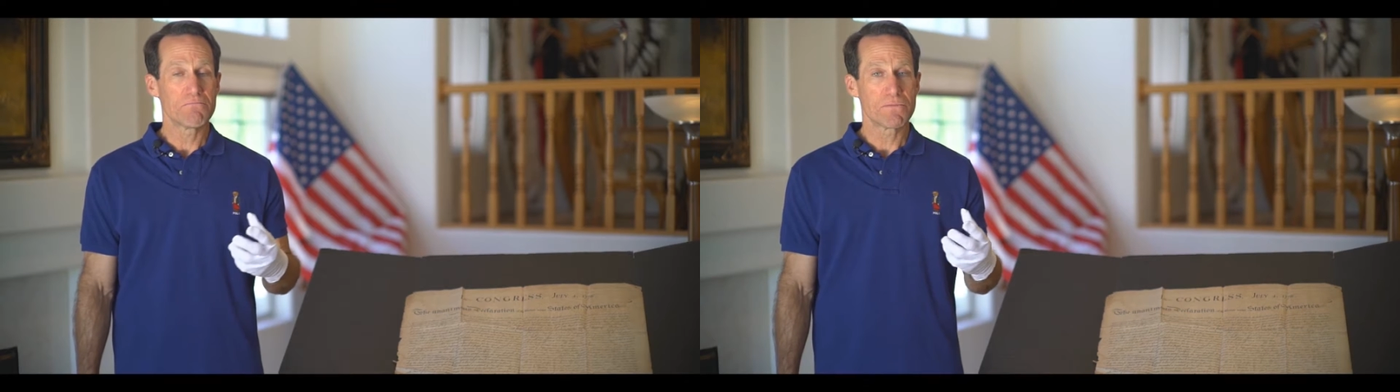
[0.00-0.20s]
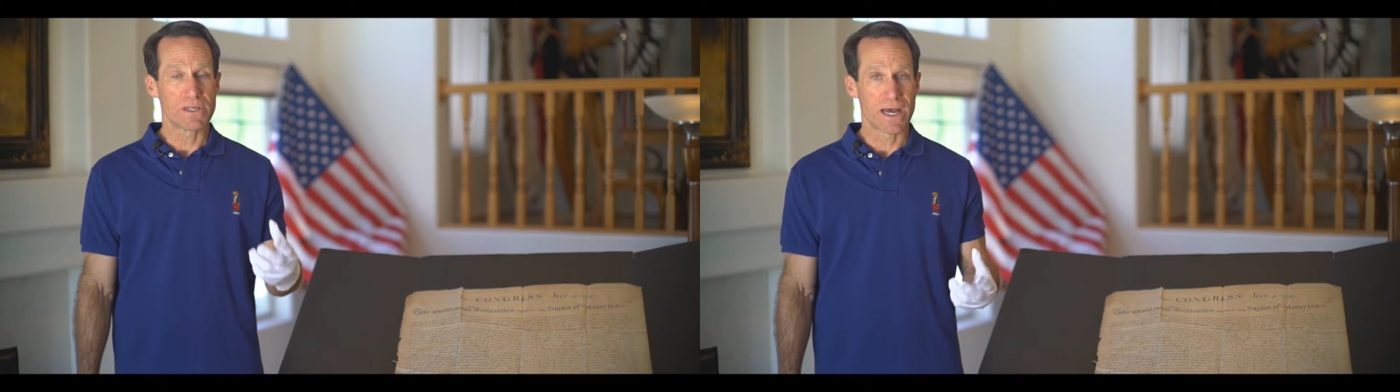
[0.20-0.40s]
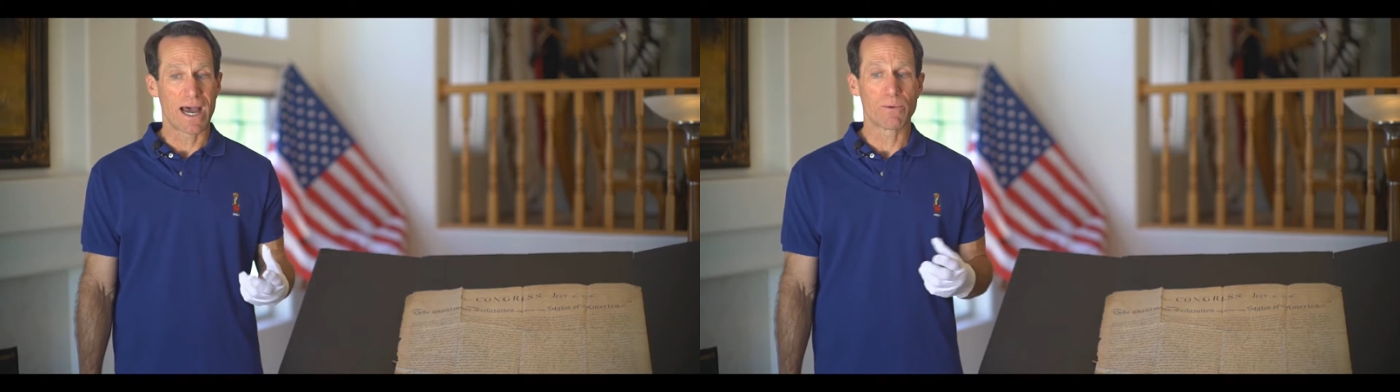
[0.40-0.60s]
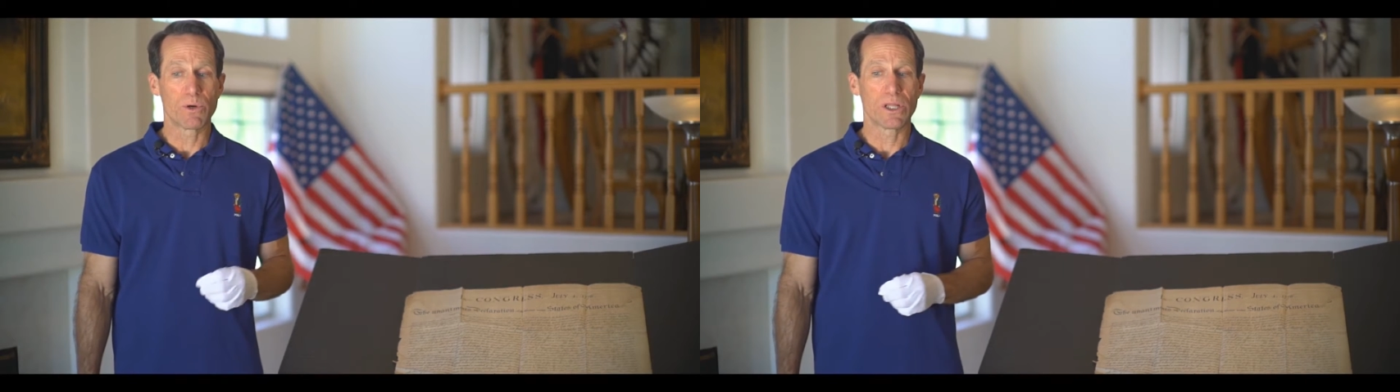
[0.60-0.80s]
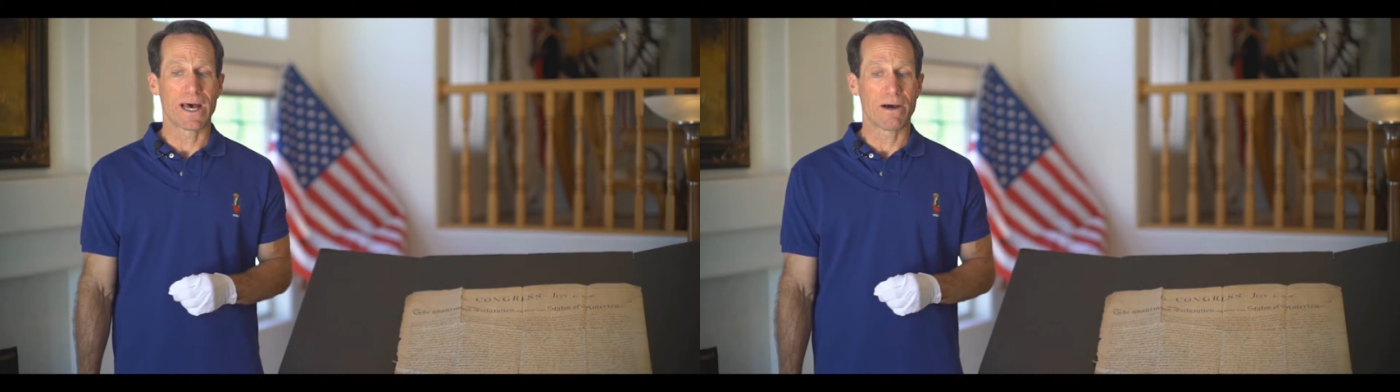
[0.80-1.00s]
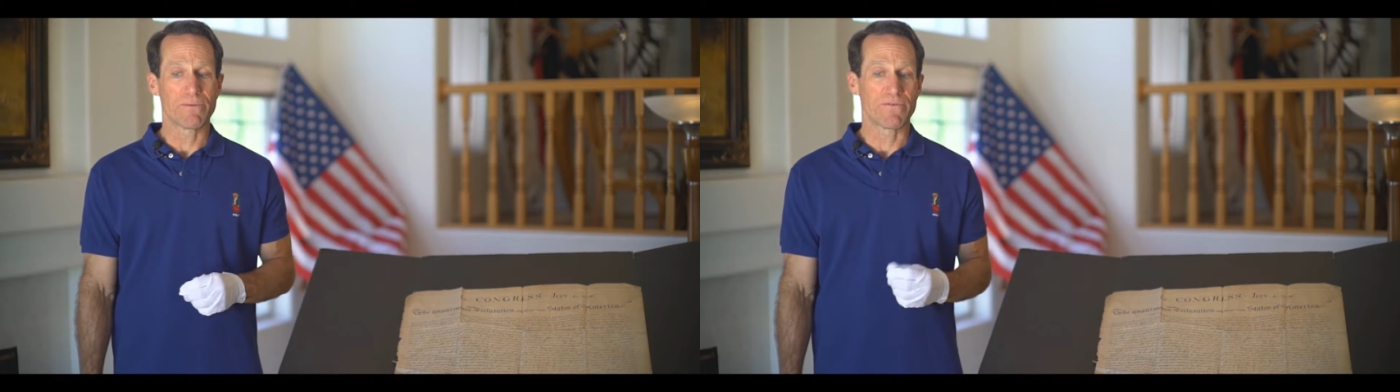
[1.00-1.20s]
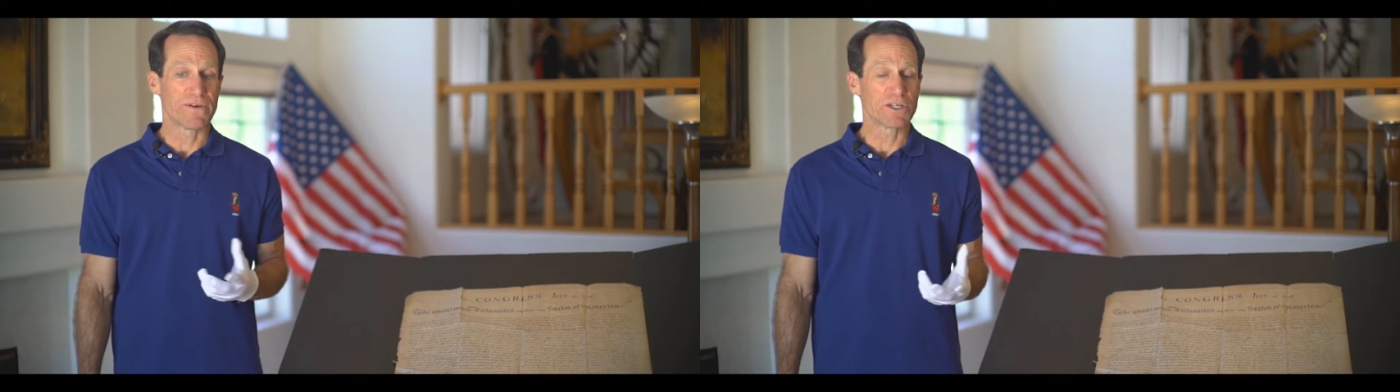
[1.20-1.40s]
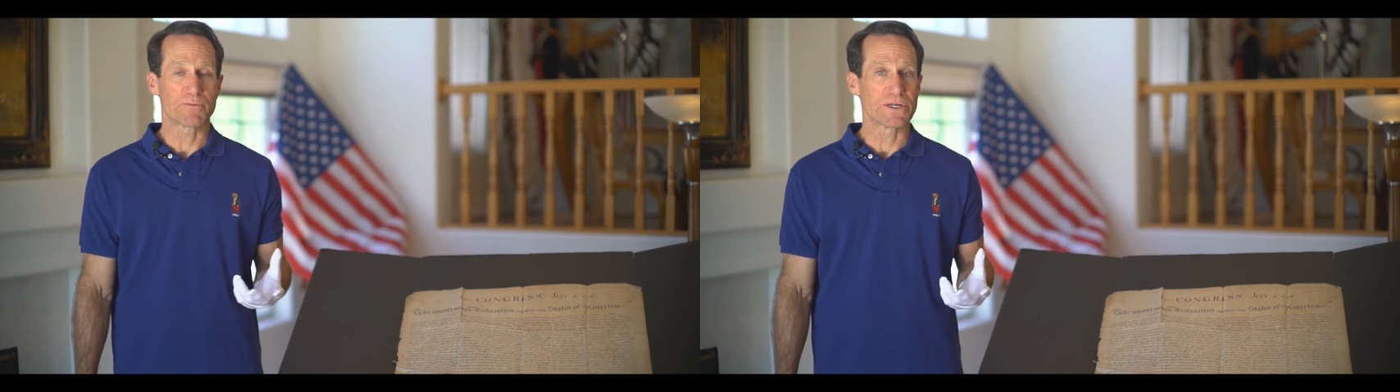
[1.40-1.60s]
The die will allow the
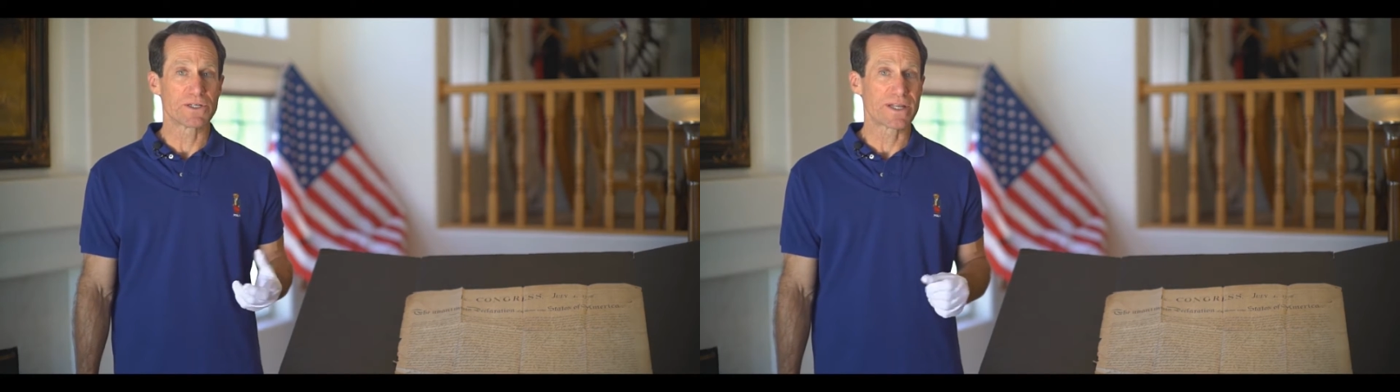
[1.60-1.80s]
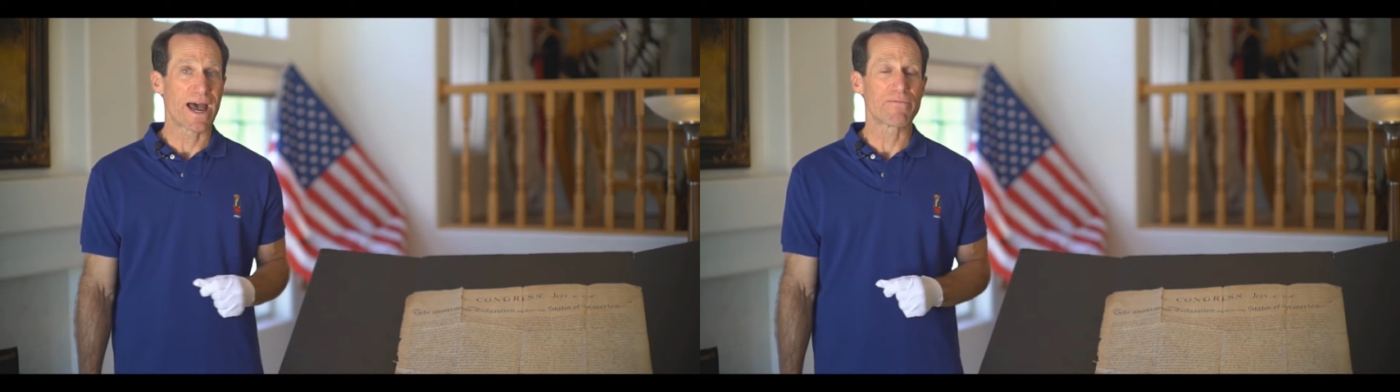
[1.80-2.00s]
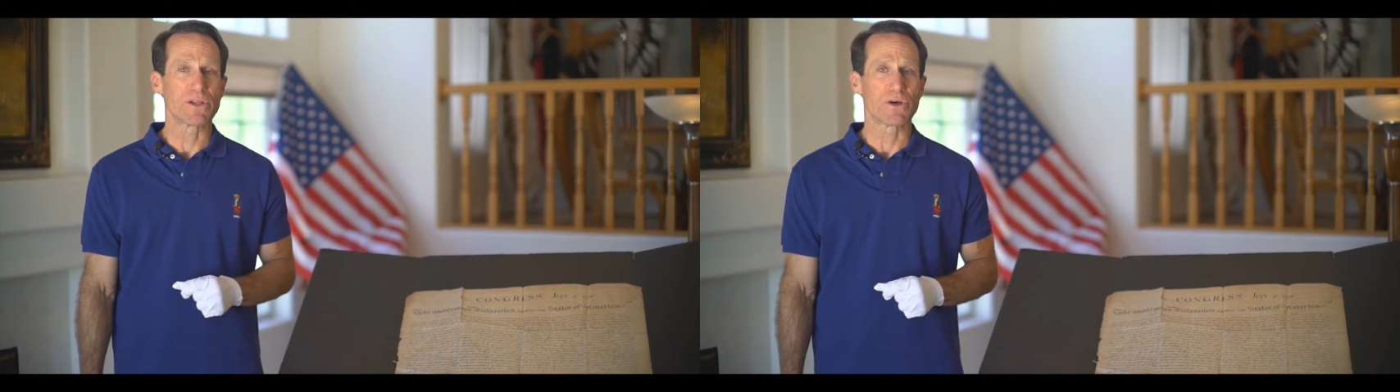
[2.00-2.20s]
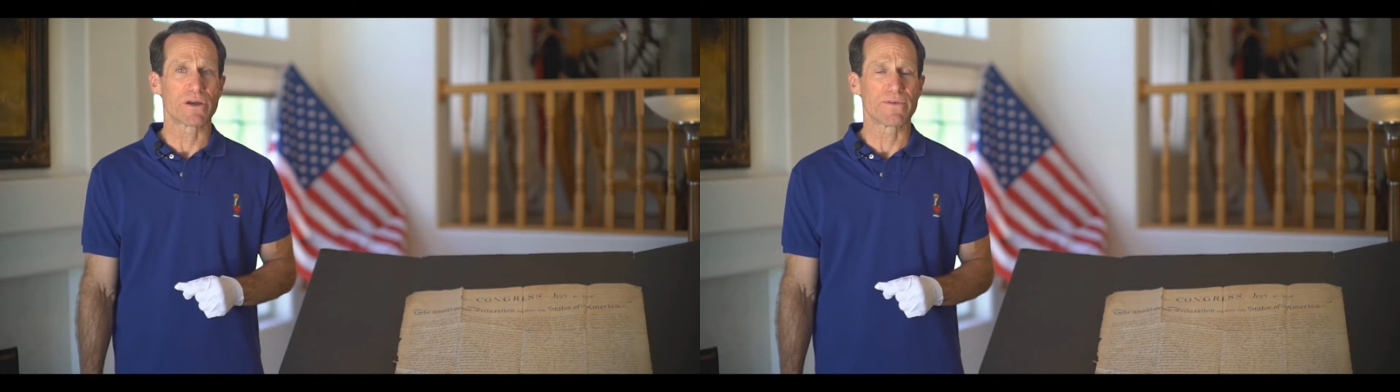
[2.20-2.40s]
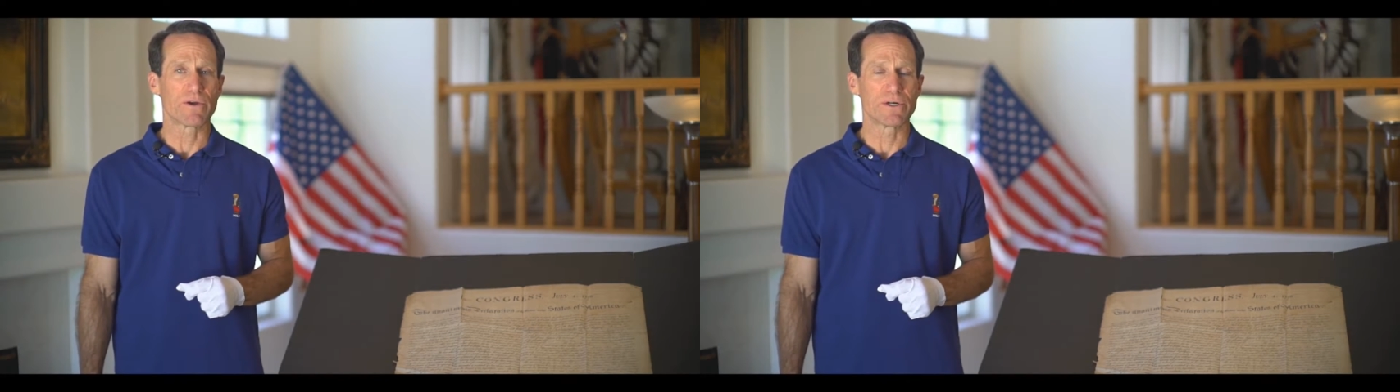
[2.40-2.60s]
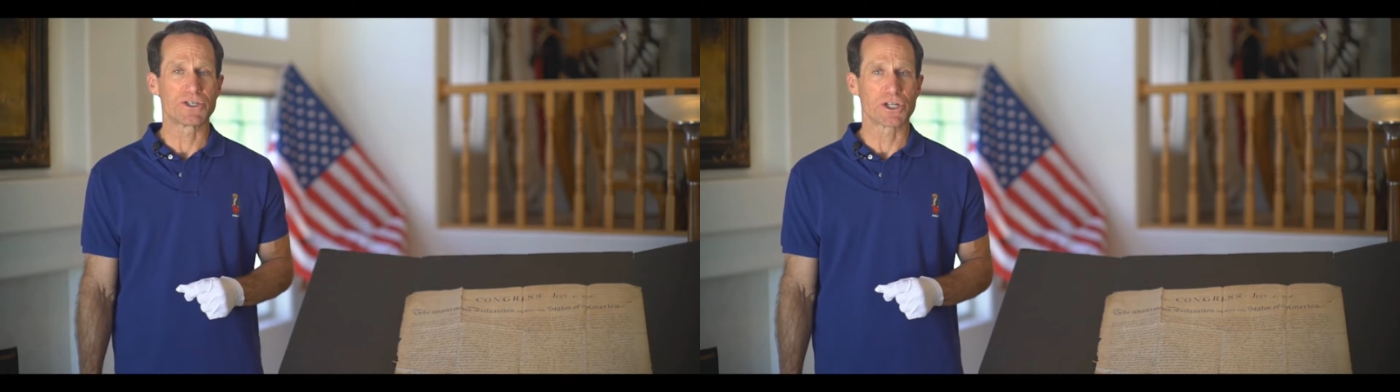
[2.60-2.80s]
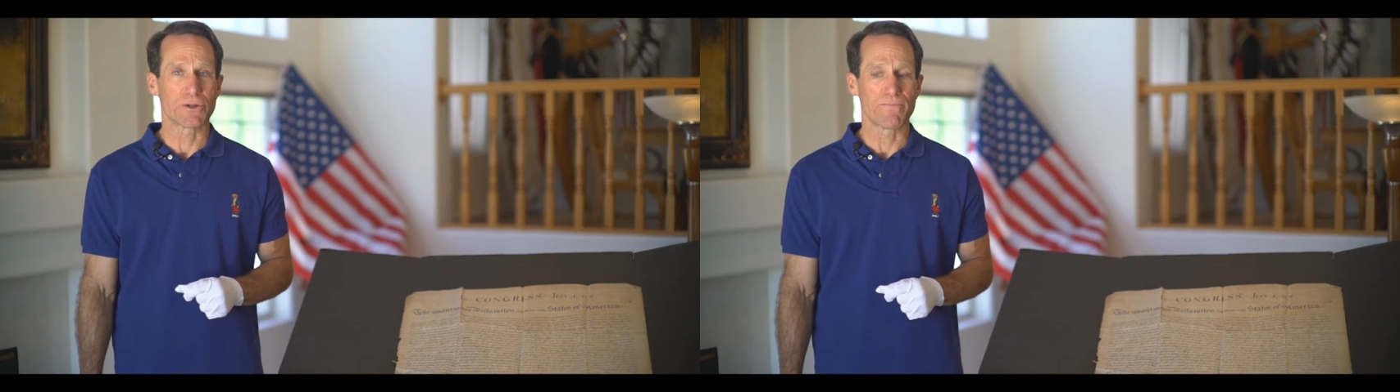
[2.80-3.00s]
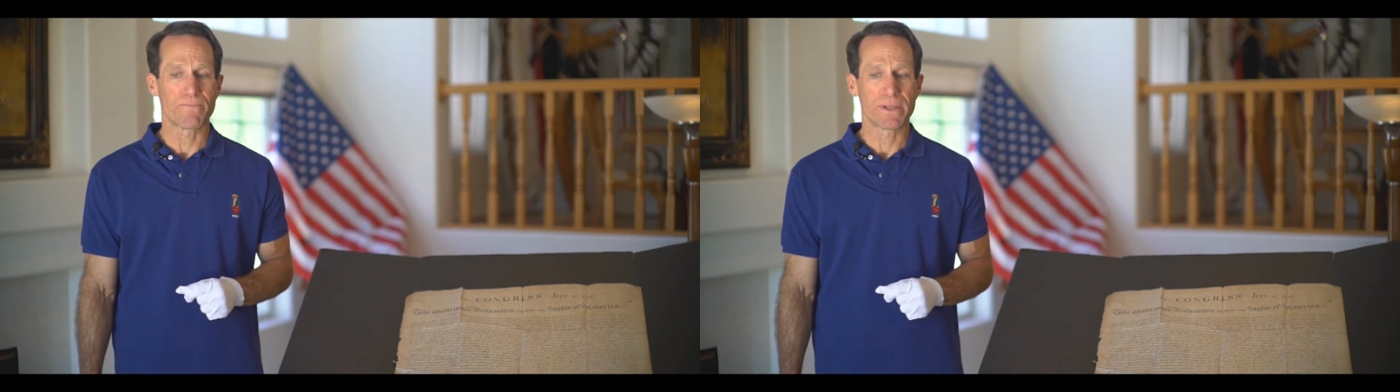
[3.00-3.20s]
finished prints to have the look of the original.